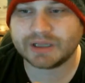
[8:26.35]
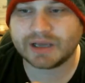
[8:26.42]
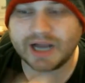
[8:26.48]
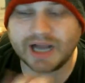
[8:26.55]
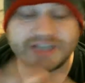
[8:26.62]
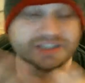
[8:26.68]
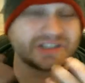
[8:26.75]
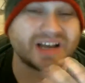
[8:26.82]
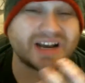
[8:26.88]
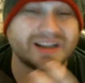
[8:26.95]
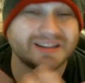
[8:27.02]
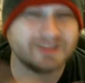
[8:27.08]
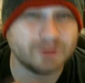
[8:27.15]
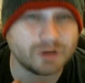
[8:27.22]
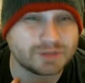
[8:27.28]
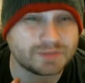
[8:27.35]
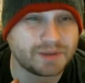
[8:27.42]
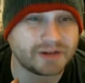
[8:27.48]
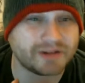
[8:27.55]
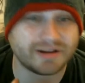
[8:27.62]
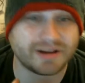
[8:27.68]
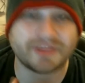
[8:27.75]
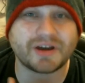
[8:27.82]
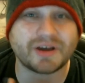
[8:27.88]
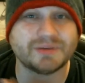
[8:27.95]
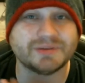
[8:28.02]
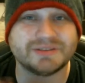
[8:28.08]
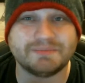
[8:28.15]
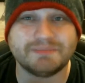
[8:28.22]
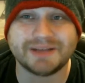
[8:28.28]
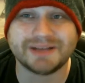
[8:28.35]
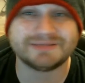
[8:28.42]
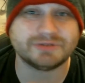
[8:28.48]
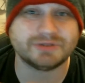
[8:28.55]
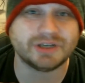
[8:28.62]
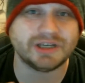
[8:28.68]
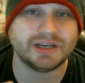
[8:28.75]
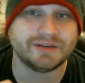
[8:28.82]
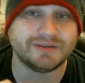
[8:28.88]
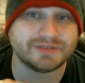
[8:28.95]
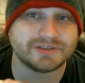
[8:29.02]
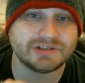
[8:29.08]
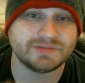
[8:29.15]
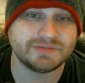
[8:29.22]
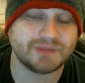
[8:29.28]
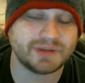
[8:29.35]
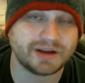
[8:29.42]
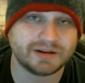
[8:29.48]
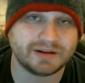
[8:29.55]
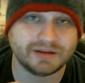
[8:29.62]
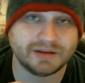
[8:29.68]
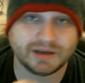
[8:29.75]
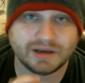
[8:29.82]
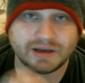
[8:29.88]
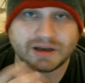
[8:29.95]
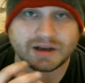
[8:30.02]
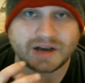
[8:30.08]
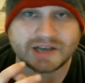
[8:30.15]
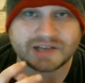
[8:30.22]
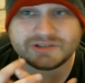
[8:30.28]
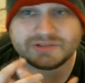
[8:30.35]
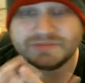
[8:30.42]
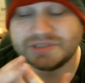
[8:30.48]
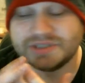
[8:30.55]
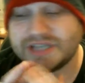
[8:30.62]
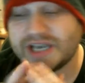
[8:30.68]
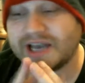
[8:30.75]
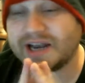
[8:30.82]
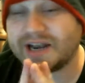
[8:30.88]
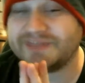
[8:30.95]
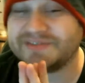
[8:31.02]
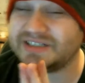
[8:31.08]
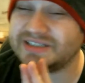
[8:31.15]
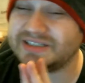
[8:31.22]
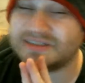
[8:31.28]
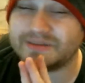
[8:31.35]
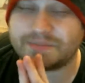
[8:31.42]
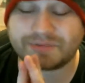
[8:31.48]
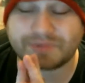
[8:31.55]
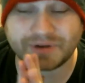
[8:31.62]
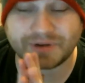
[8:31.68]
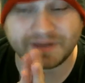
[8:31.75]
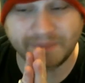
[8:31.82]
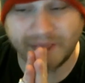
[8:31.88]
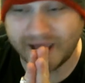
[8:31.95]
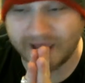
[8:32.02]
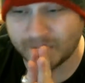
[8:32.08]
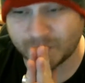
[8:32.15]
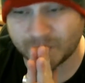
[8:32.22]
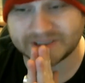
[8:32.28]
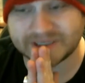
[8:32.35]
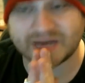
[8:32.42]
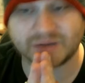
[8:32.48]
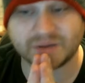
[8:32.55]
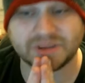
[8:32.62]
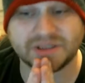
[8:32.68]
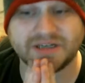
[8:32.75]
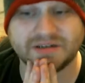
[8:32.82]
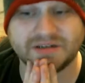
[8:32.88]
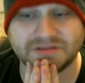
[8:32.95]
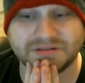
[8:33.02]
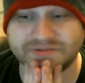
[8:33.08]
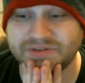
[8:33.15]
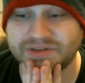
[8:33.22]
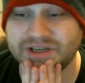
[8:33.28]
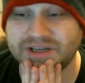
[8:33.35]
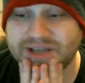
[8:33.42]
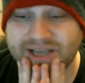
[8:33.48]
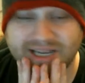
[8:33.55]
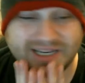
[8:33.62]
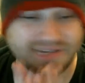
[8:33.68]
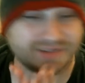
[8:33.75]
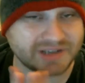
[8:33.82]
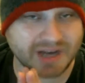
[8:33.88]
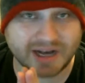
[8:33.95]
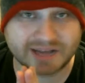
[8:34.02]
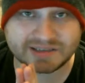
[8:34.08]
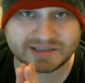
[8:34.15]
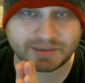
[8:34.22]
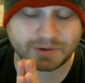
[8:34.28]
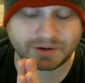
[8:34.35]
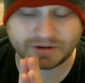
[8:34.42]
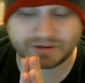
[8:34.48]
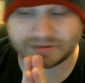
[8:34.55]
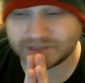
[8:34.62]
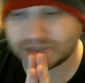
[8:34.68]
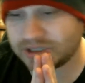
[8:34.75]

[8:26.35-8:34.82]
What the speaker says: I just thought it looked better. I thought it was the best looking of the Superman costumes yet, and I've seen some pretty bad ones out there, and even concept arts.